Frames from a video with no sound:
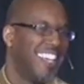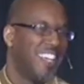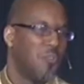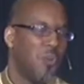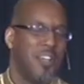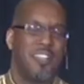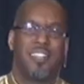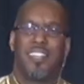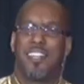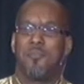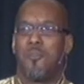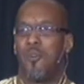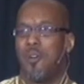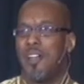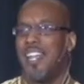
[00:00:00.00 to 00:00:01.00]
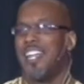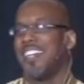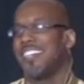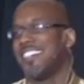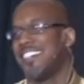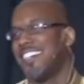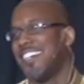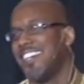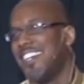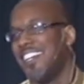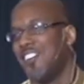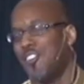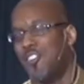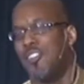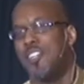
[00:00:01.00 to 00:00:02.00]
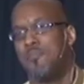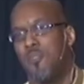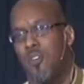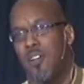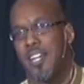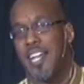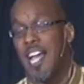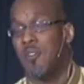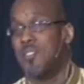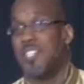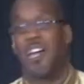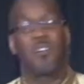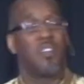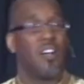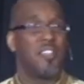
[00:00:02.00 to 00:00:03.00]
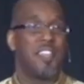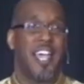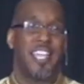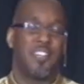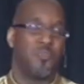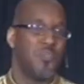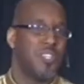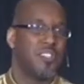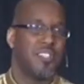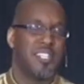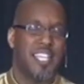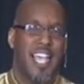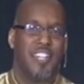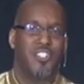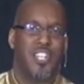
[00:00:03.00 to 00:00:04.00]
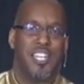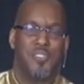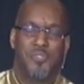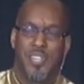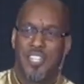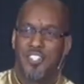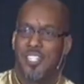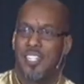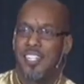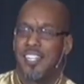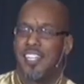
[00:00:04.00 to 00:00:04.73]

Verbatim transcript: One morning, early morning, I was out all night and we couldn't catch any fish. And,